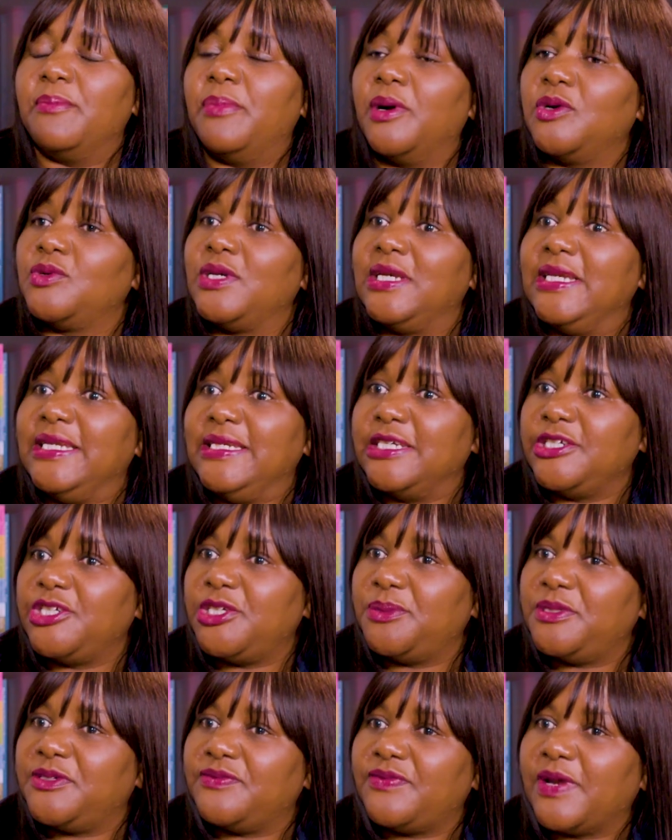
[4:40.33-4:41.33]
about
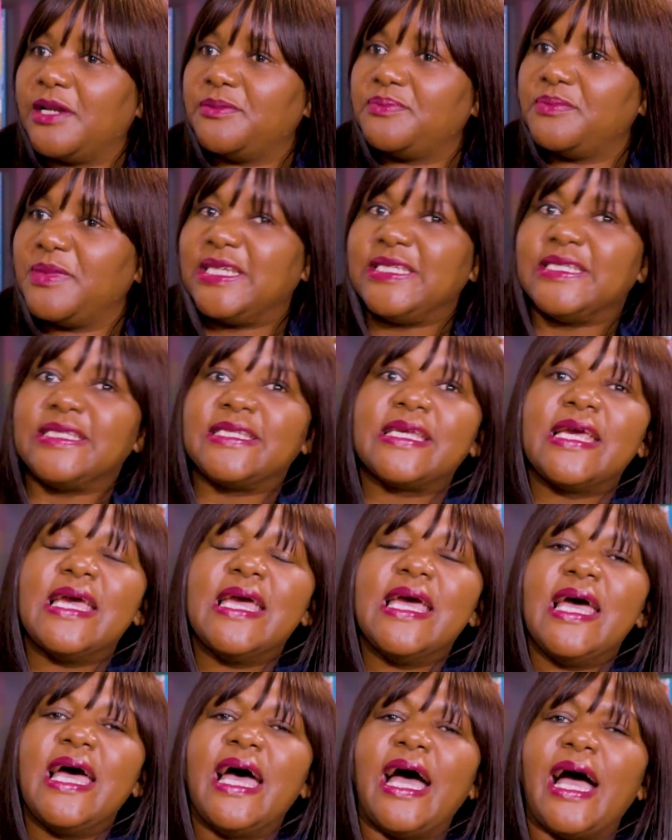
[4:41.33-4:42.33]
leadership development.
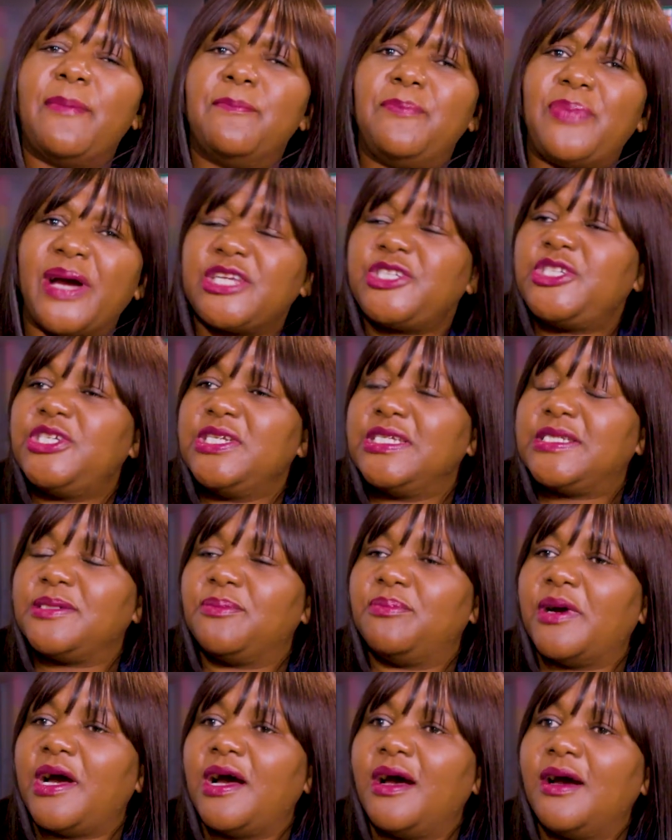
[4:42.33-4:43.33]
I'm passionate
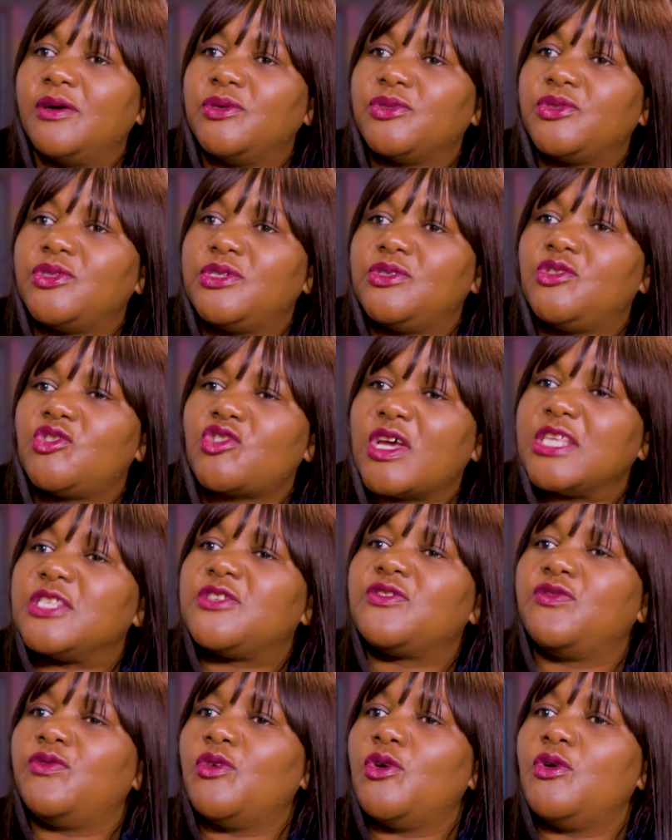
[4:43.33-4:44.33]
about
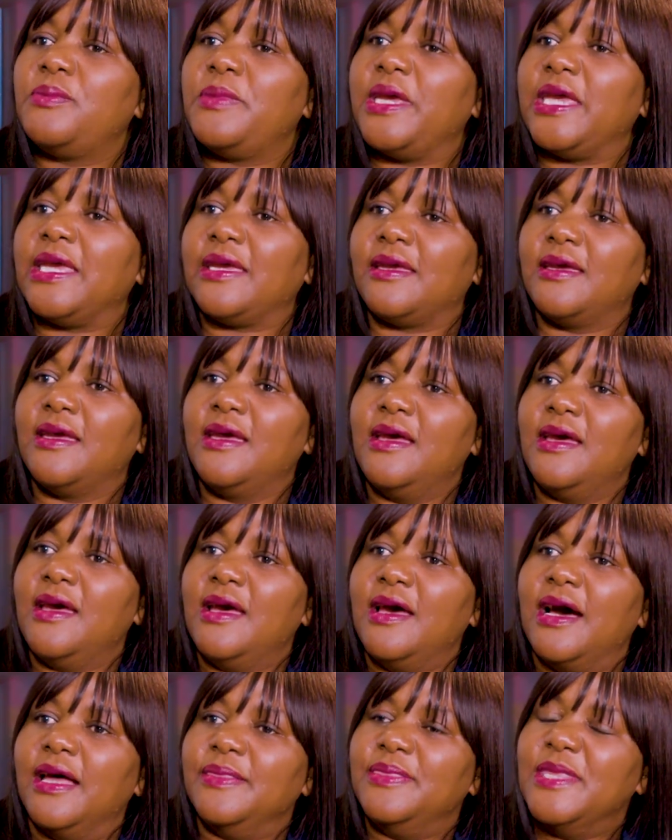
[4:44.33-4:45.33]
transforming
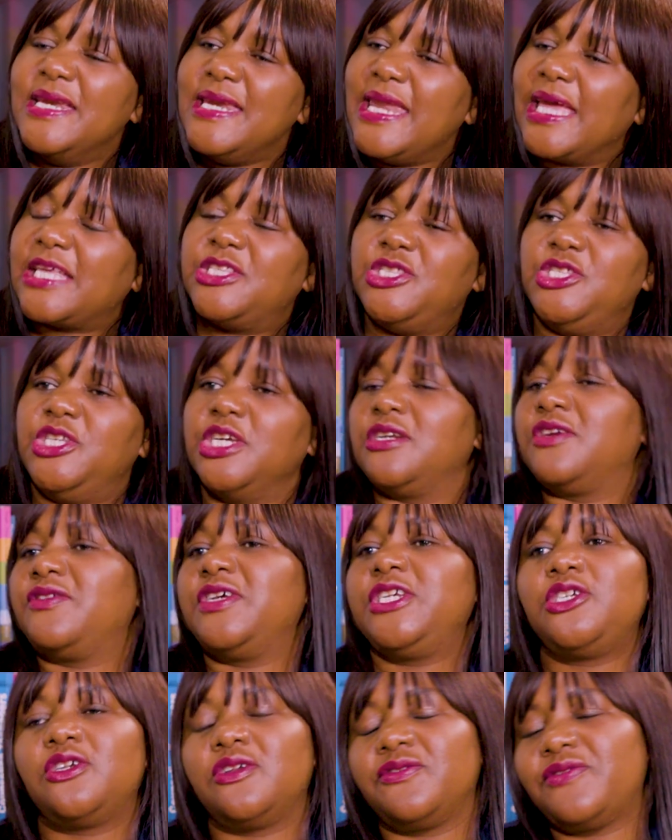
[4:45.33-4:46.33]
the next
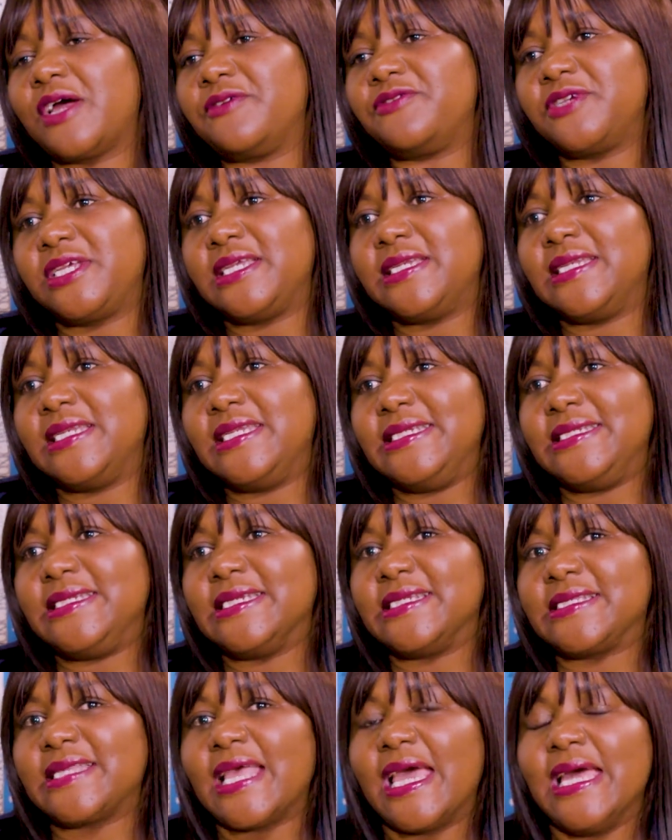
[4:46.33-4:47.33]
generation of African
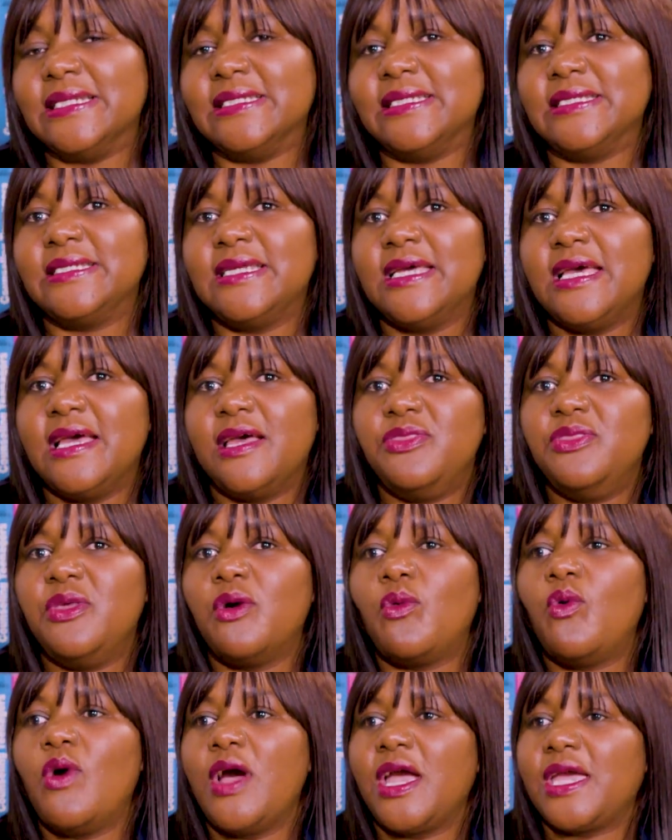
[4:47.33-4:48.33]
leaders. And
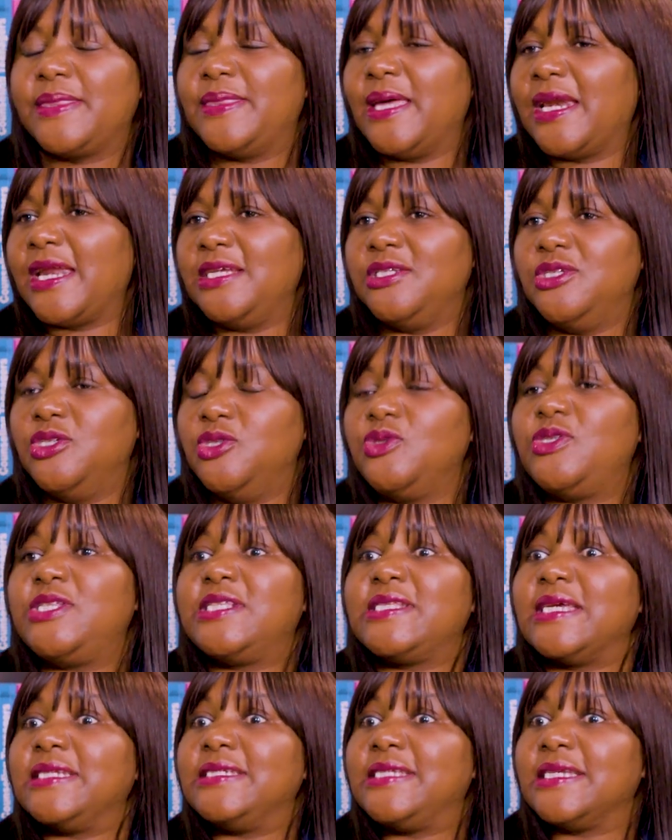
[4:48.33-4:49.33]
the work that I do
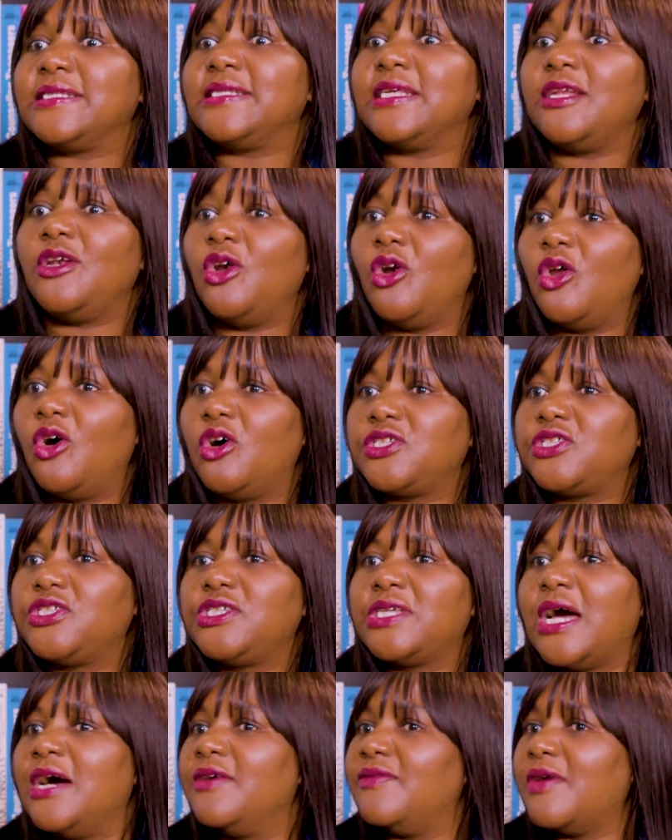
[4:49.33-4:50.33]
centers a
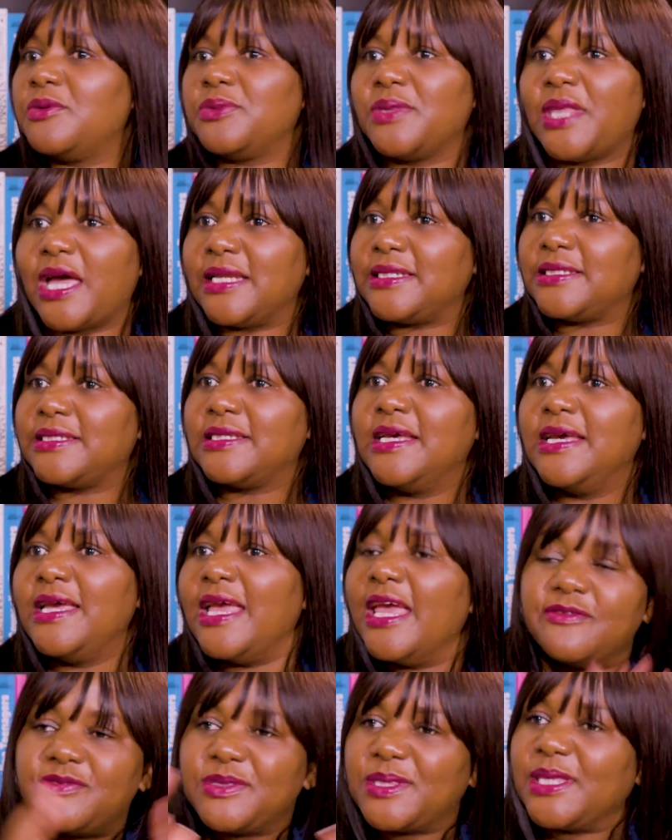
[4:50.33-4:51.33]
lot around that.
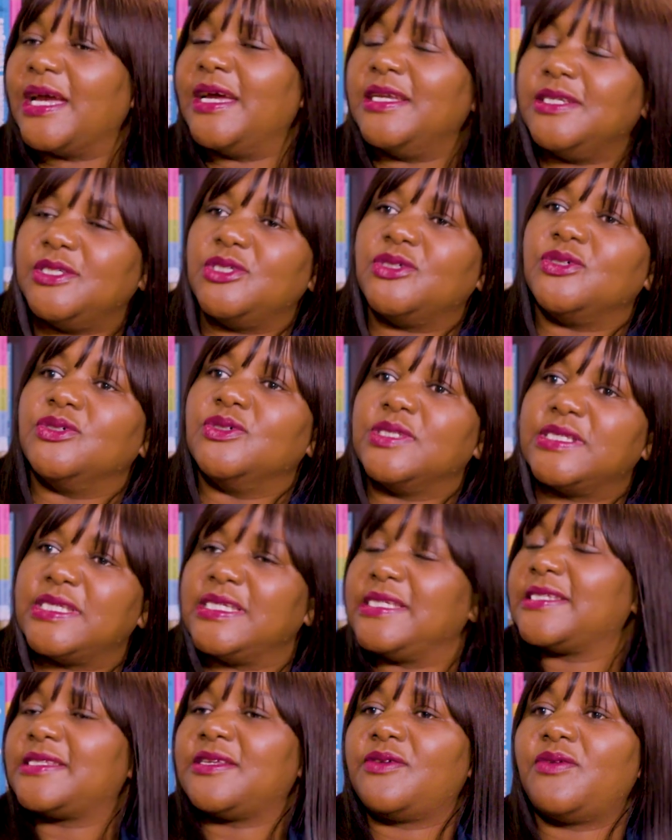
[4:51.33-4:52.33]
Everything I do
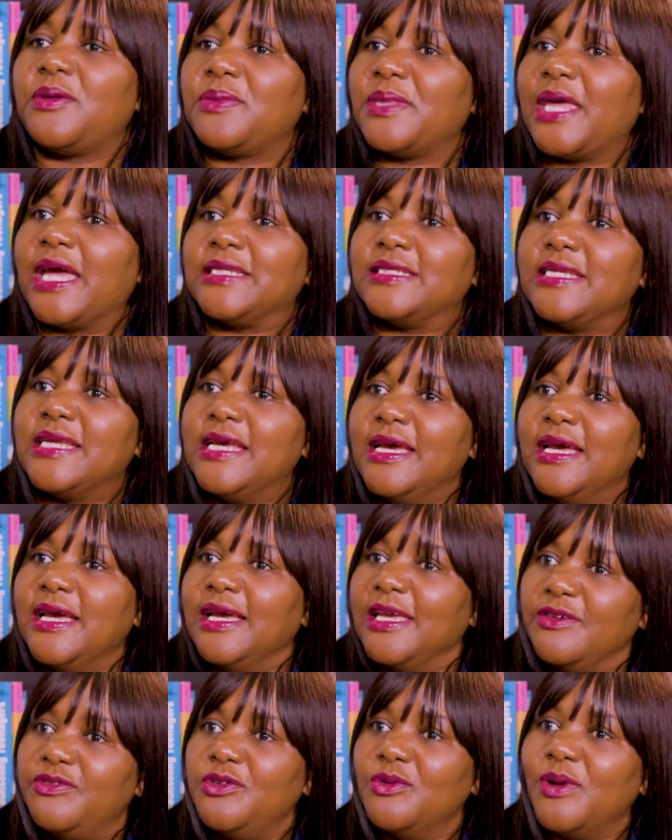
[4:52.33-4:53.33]
centers around that.
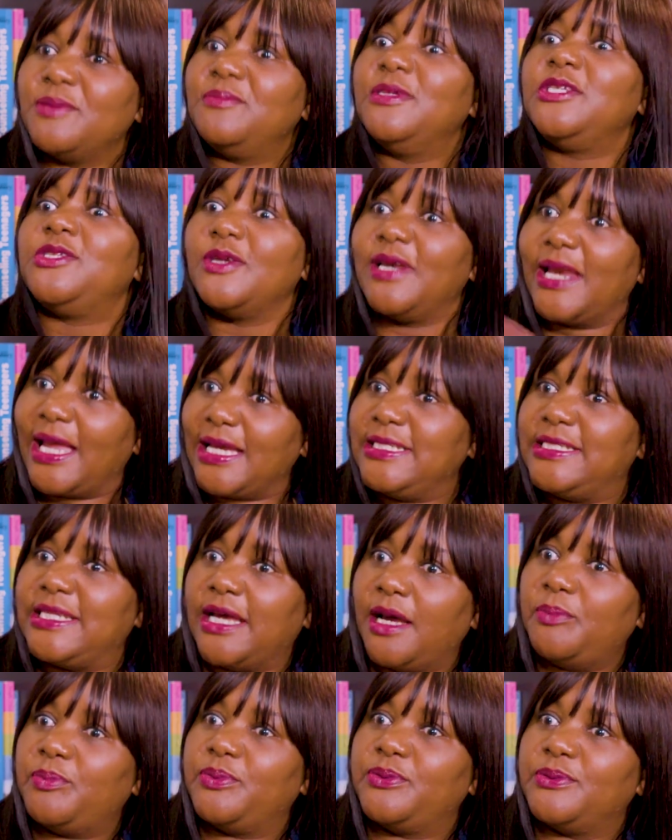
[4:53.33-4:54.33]
If you want me to light
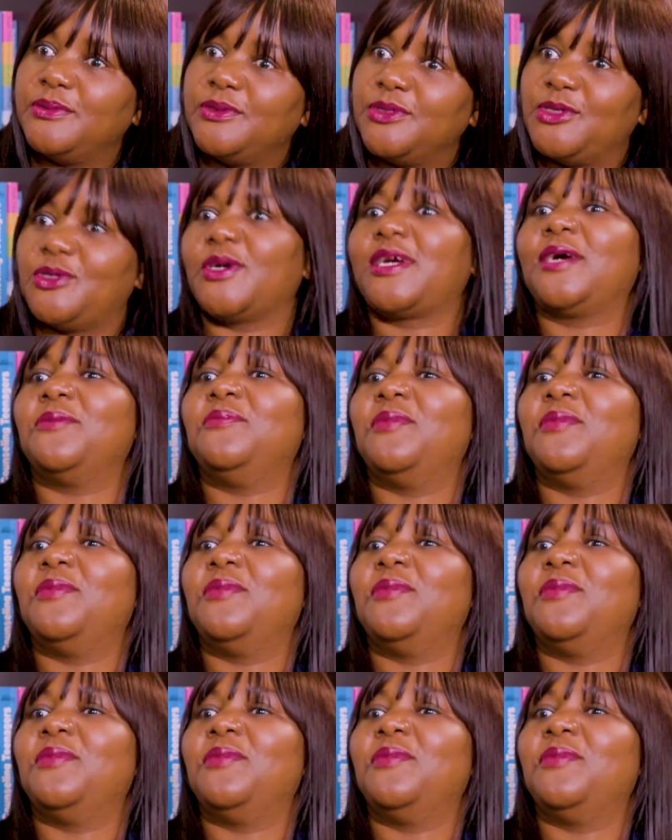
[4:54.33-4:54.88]
up, talk